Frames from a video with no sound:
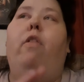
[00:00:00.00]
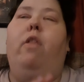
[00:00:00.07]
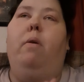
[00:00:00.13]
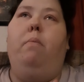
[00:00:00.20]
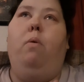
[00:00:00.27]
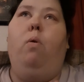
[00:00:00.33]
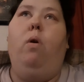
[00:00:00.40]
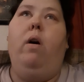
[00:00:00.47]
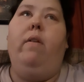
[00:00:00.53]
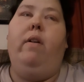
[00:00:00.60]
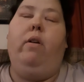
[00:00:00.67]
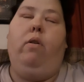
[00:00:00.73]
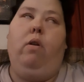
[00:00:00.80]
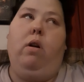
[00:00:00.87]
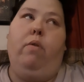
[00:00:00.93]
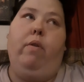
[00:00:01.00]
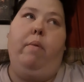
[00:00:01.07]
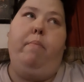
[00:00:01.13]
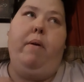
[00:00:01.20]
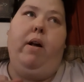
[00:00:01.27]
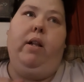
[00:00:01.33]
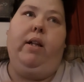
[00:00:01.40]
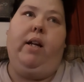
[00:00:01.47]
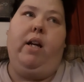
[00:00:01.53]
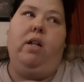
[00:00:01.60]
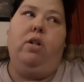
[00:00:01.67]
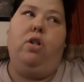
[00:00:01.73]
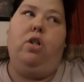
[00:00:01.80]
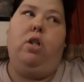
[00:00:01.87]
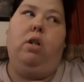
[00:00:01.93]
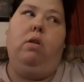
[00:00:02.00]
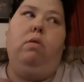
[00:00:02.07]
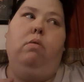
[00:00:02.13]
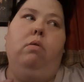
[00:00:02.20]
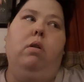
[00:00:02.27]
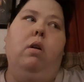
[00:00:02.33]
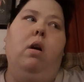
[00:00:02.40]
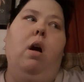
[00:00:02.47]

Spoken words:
the more they're going to rebel against you.